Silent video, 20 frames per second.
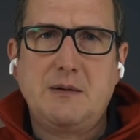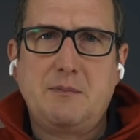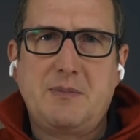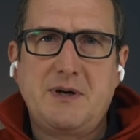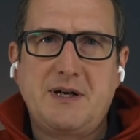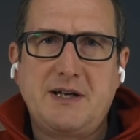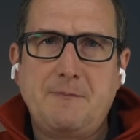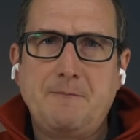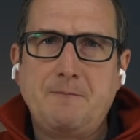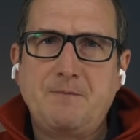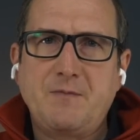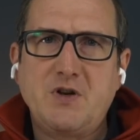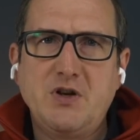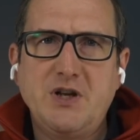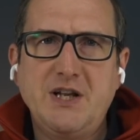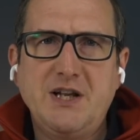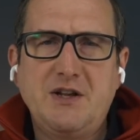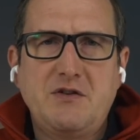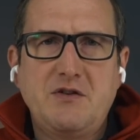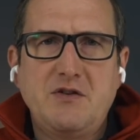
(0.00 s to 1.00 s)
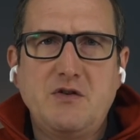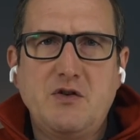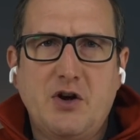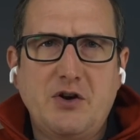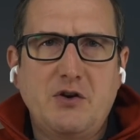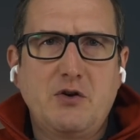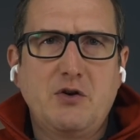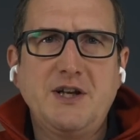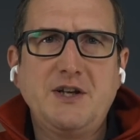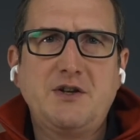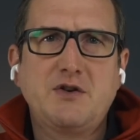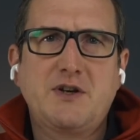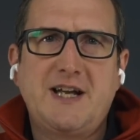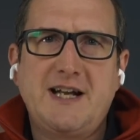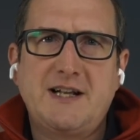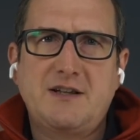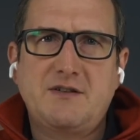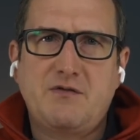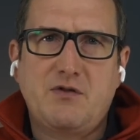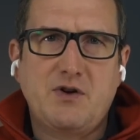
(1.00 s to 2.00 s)
but you need not only to
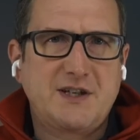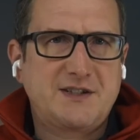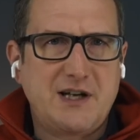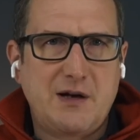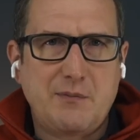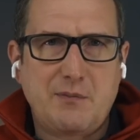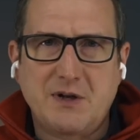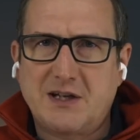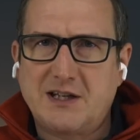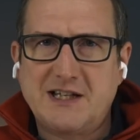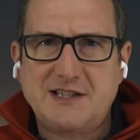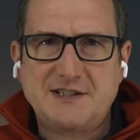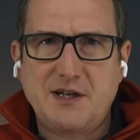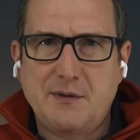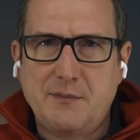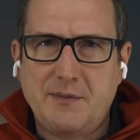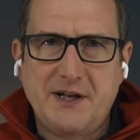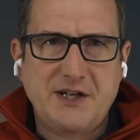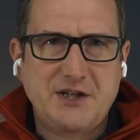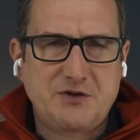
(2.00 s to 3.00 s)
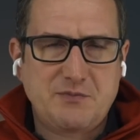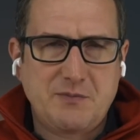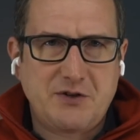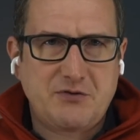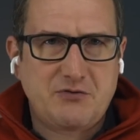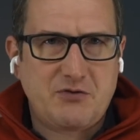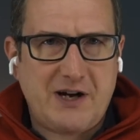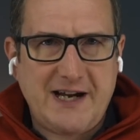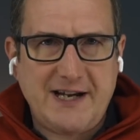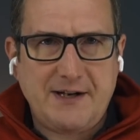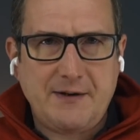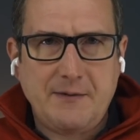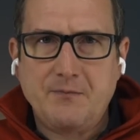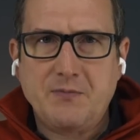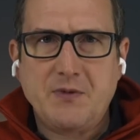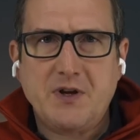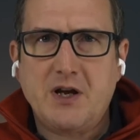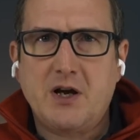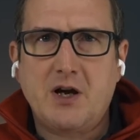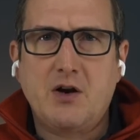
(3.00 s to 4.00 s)
get, for example, cluster management right,
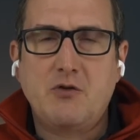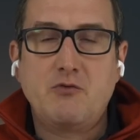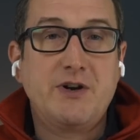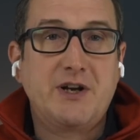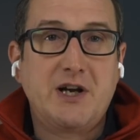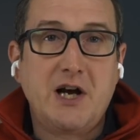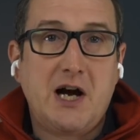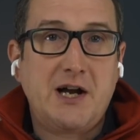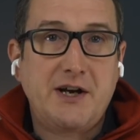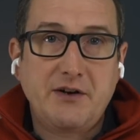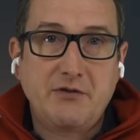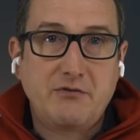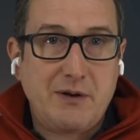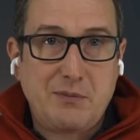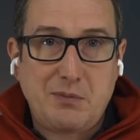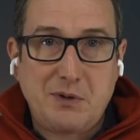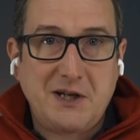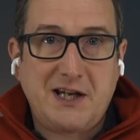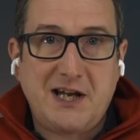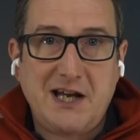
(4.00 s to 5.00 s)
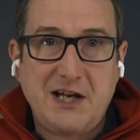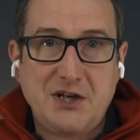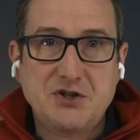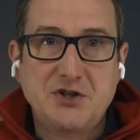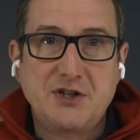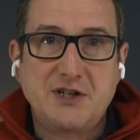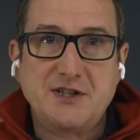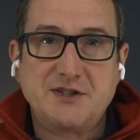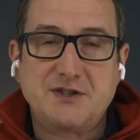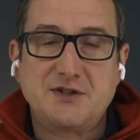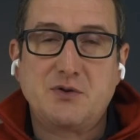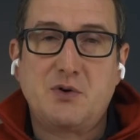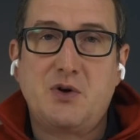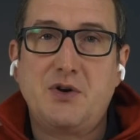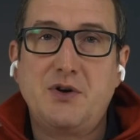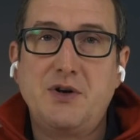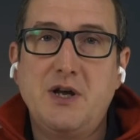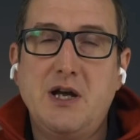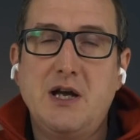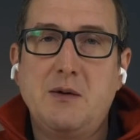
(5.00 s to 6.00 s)
uh, regarding replication and so
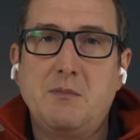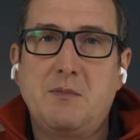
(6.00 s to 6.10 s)
on.